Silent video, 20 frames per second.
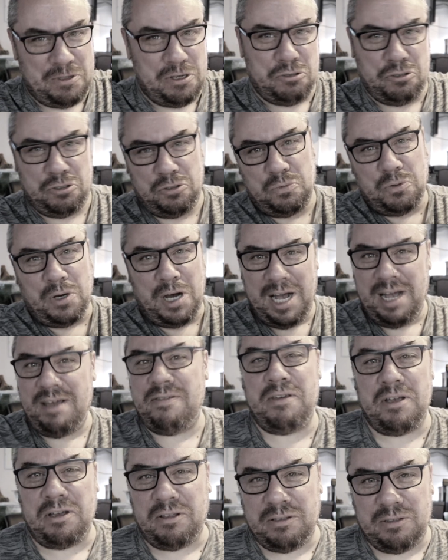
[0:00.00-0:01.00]
this is what I
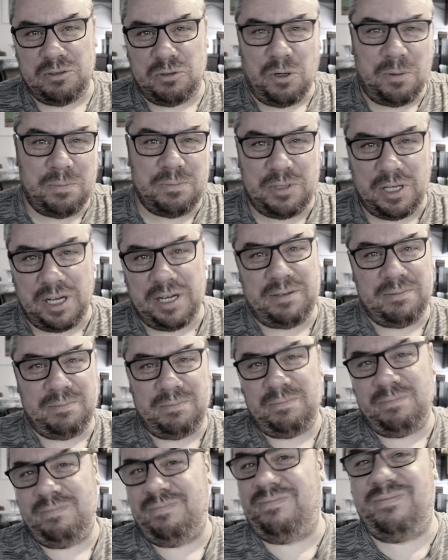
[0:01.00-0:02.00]
think the top
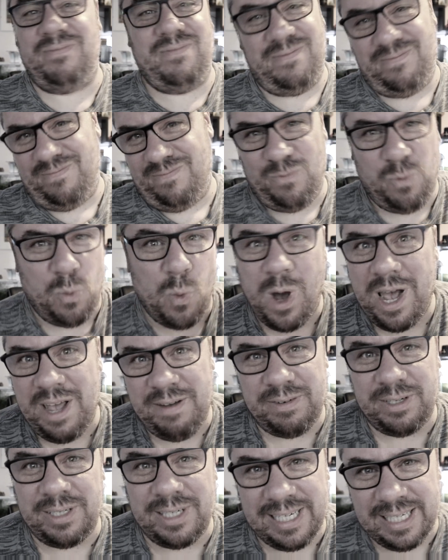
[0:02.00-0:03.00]
10
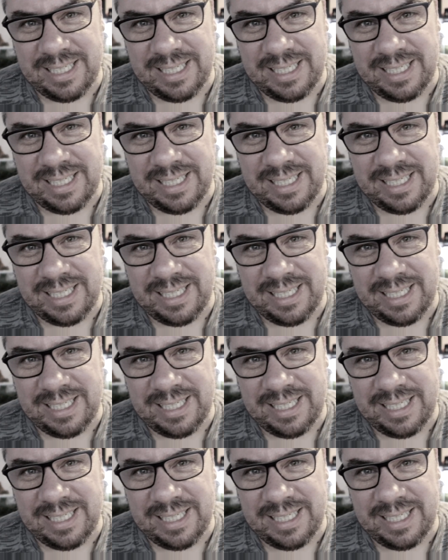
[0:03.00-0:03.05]
whatever